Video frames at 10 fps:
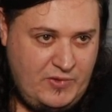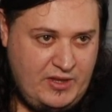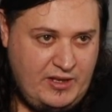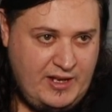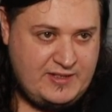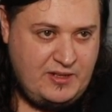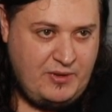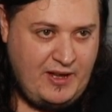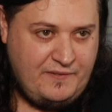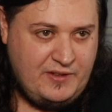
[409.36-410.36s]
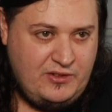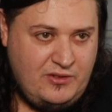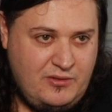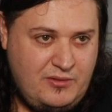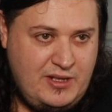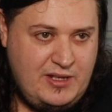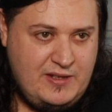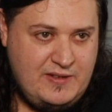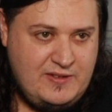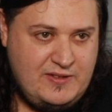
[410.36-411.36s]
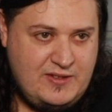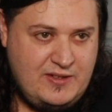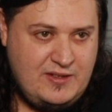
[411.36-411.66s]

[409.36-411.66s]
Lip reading: The next thing we have to do is